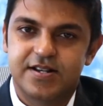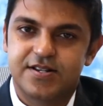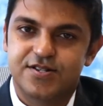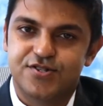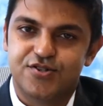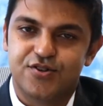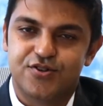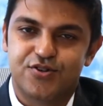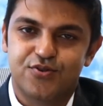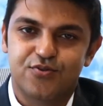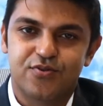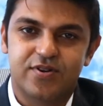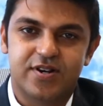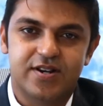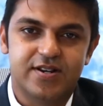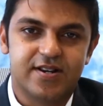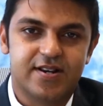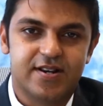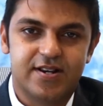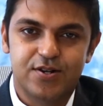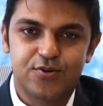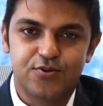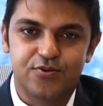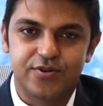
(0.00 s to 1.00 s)
So to
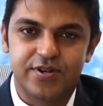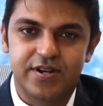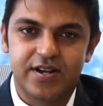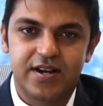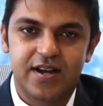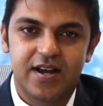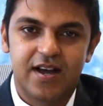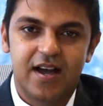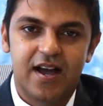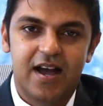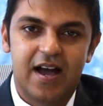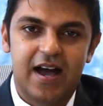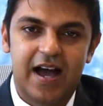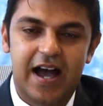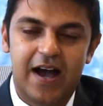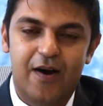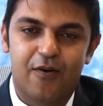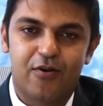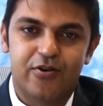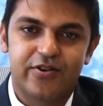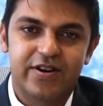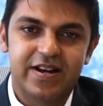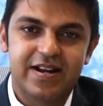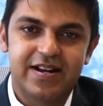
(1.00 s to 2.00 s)
conclude, I
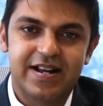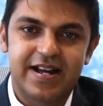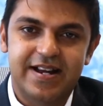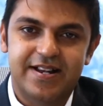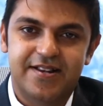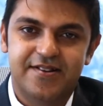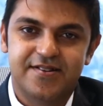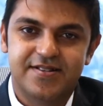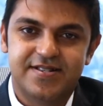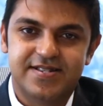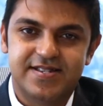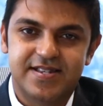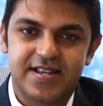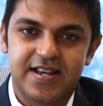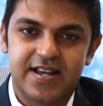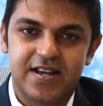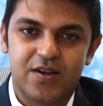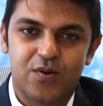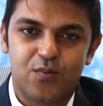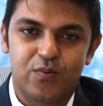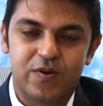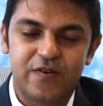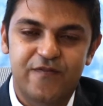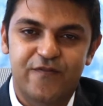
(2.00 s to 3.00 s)
would really like to say,
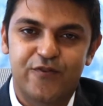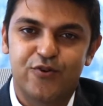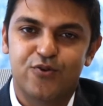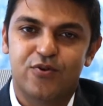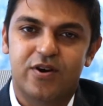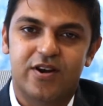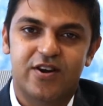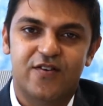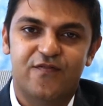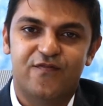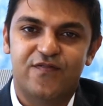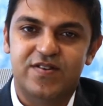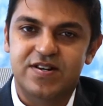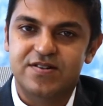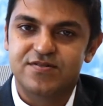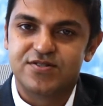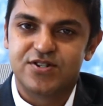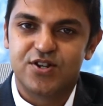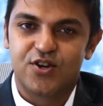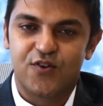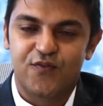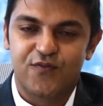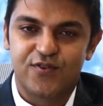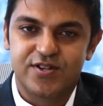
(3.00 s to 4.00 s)
if you are a
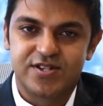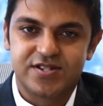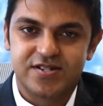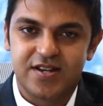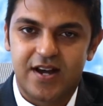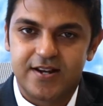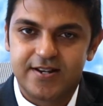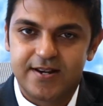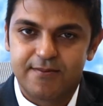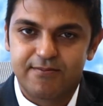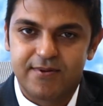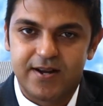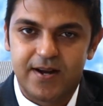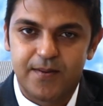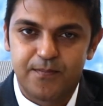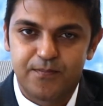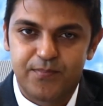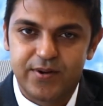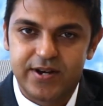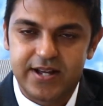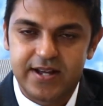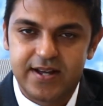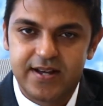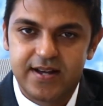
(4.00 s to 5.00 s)
founder of a startup
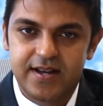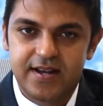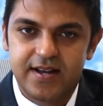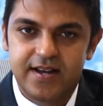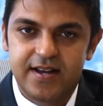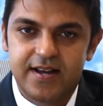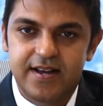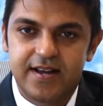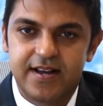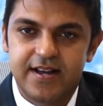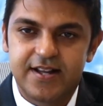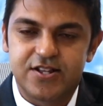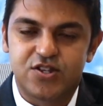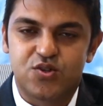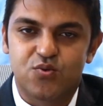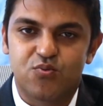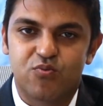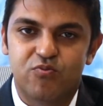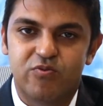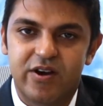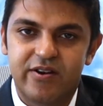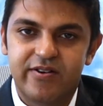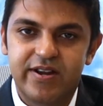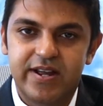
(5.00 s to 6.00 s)
company, it's
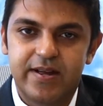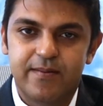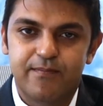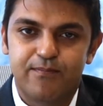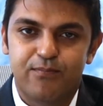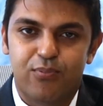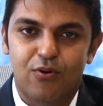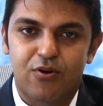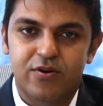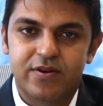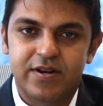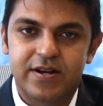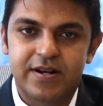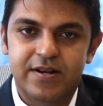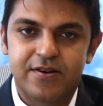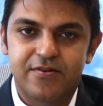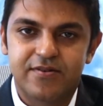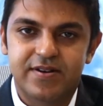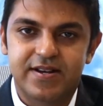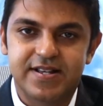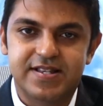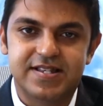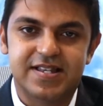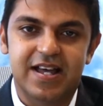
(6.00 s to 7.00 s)
very important to
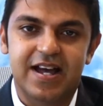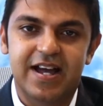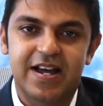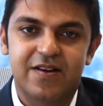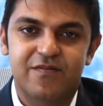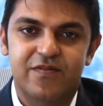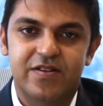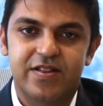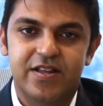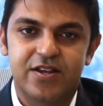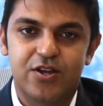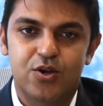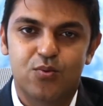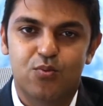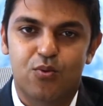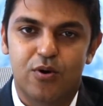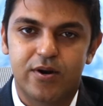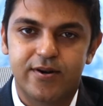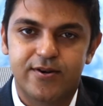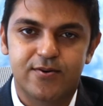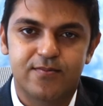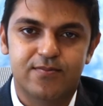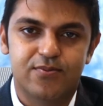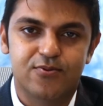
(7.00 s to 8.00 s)
decide whether you
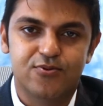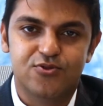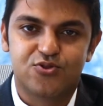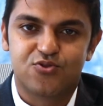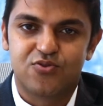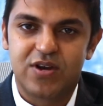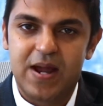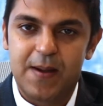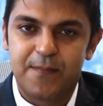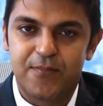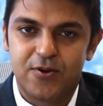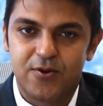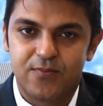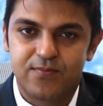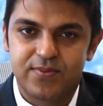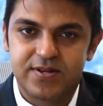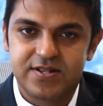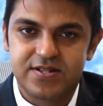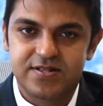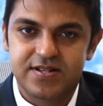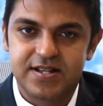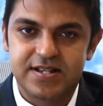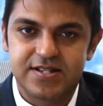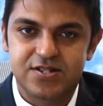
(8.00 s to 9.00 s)
want to bootstrap your
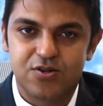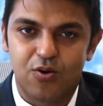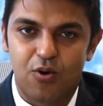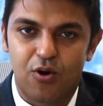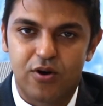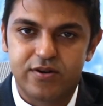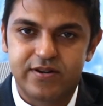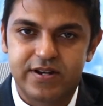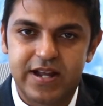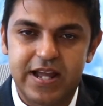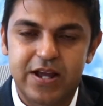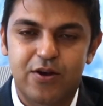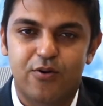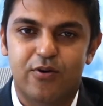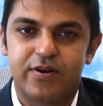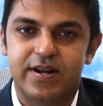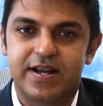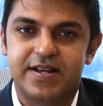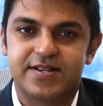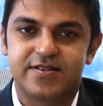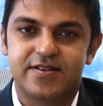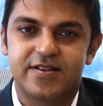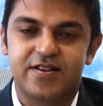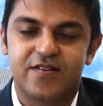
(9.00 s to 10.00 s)
business or take on
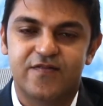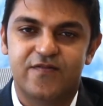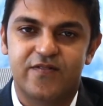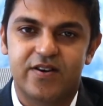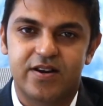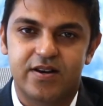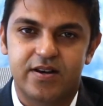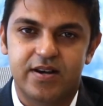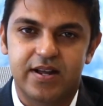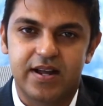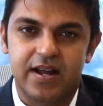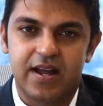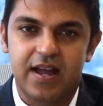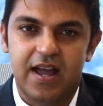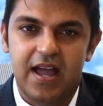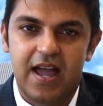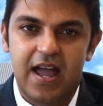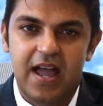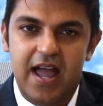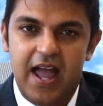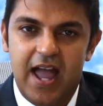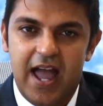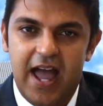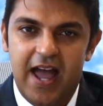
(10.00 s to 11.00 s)
external funding.
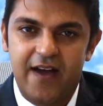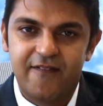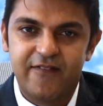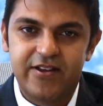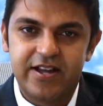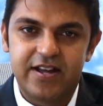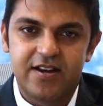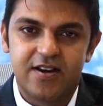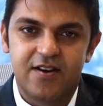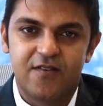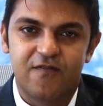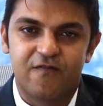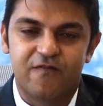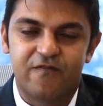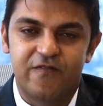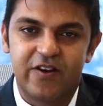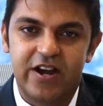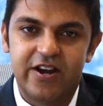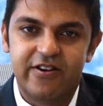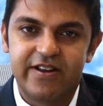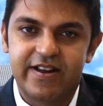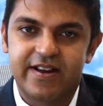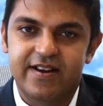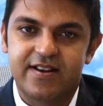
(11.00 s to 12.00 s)
Having a
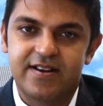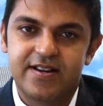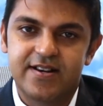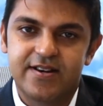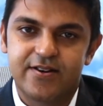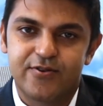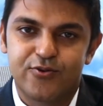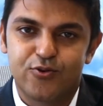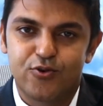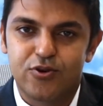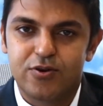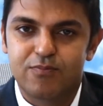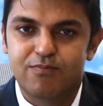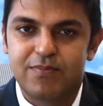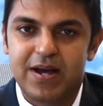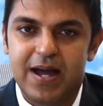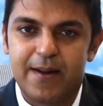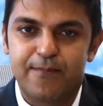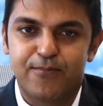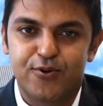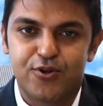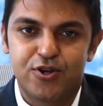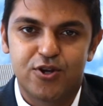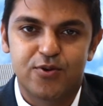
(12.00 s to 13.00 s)
very clear
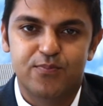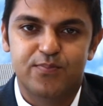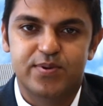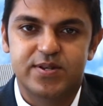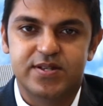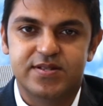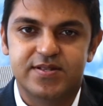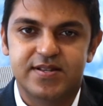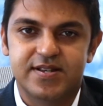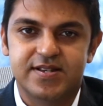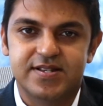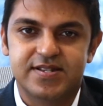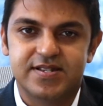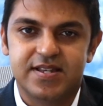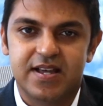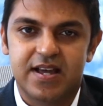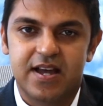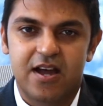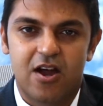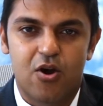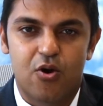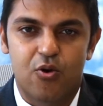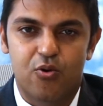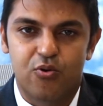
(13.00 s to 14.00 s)
roadmap to your business
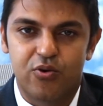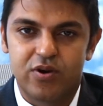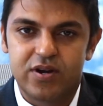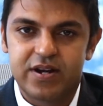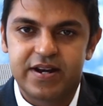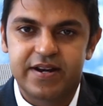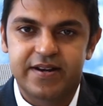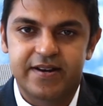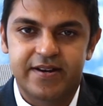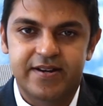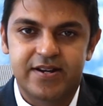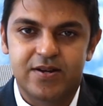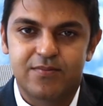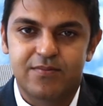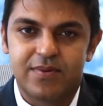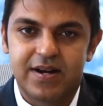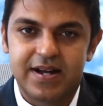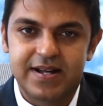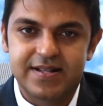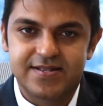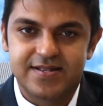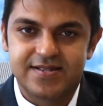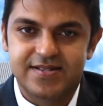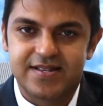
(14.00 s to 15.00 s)
really
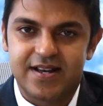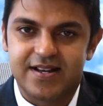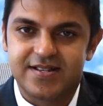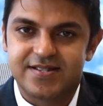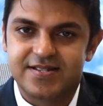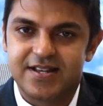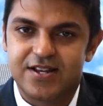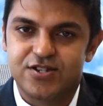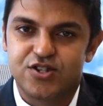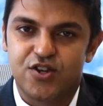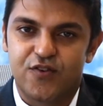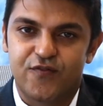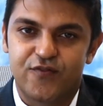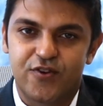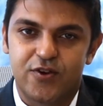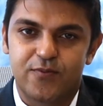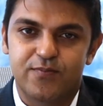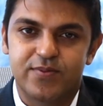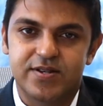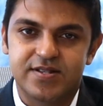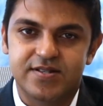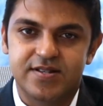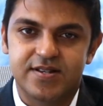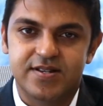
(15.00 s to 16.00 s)
determines the success of your
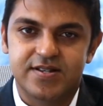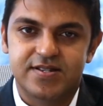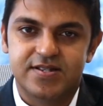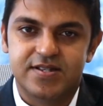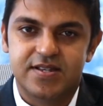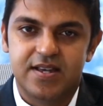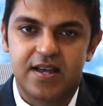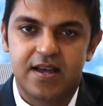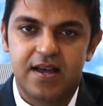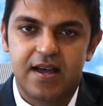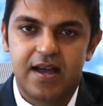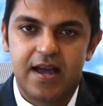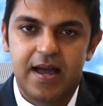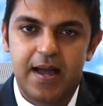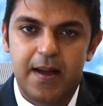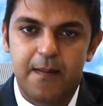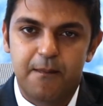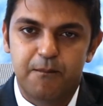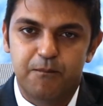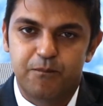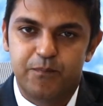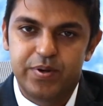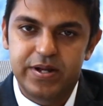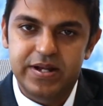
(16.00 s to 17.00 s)
business.
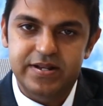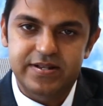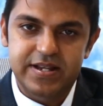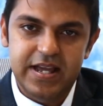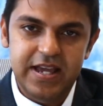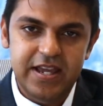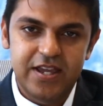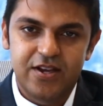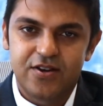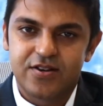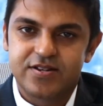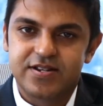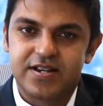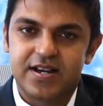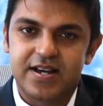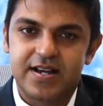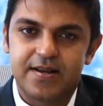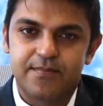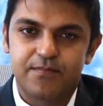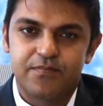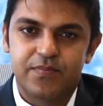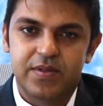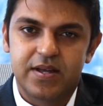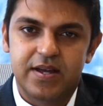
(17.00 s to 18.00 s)
Take your
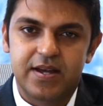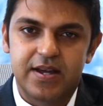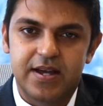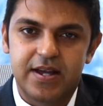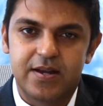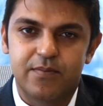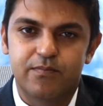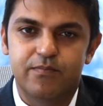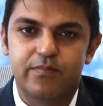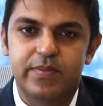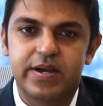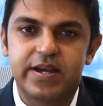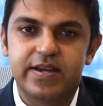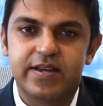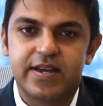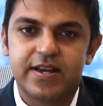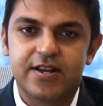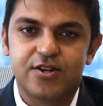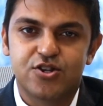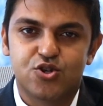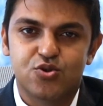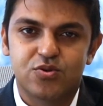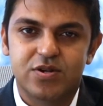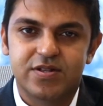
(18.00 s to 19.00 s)
time in
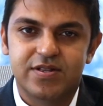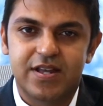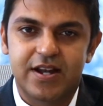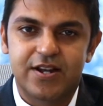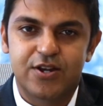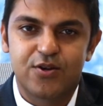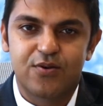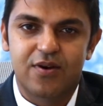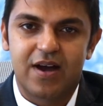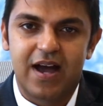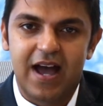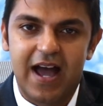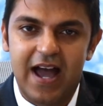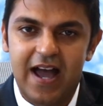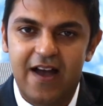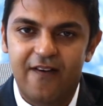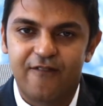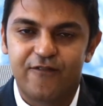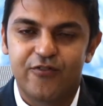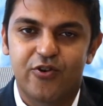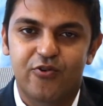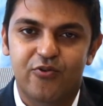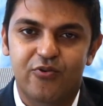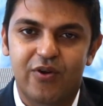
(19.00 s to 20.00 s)
making sure that you
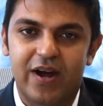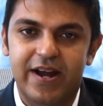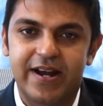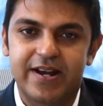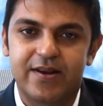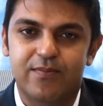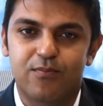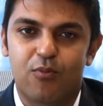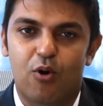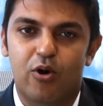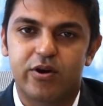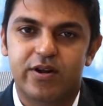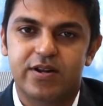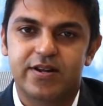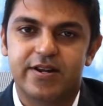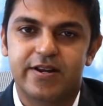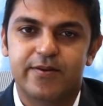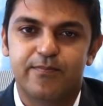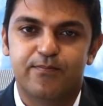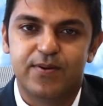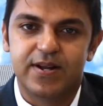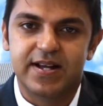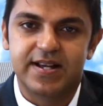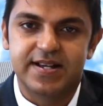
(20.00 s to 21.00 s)
have the right model
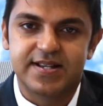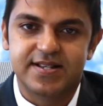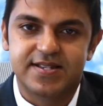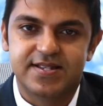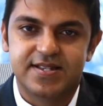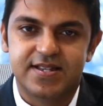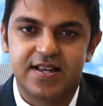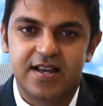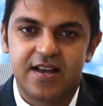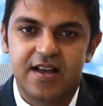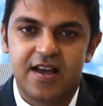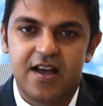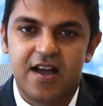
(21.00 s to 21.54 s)
in place.